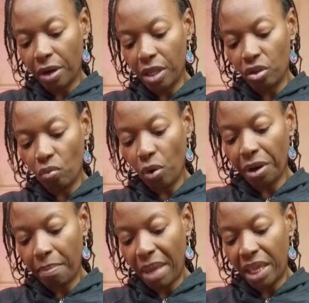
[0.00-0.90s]
and you want
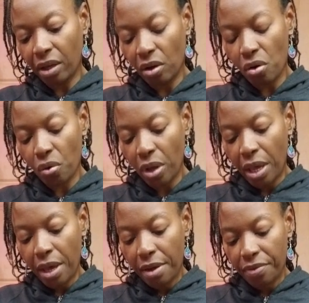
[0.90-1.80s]
a mango
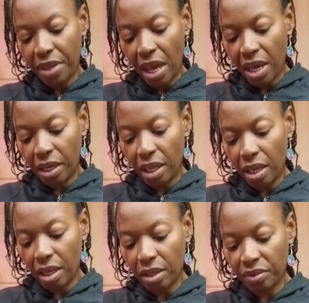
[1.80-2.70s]
that
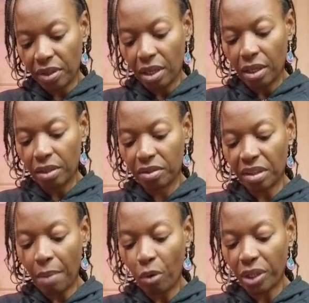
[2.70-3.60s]
is
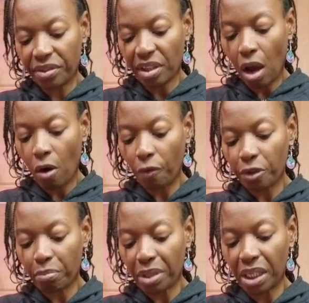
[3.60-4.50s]
somewhat soft
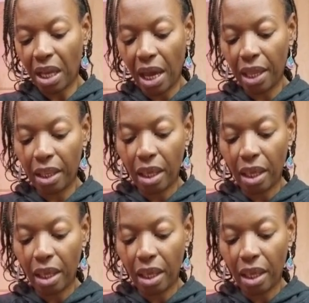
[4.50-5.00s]
but not